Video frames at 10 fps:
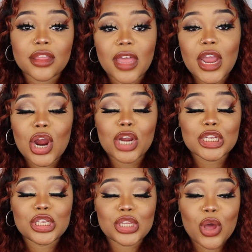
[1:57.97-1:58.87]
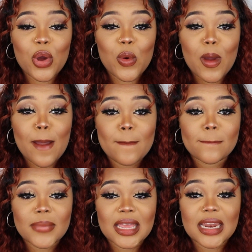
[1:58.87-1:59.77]
There are so
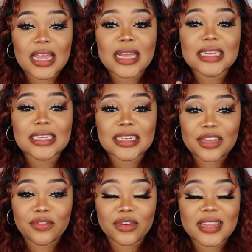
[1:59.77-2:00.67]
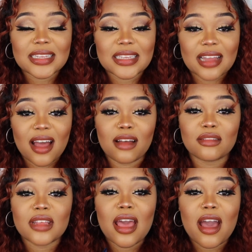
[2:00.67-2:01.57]
many different
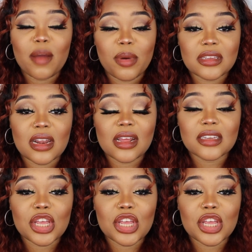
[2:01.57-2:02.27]
styles of press-on nails.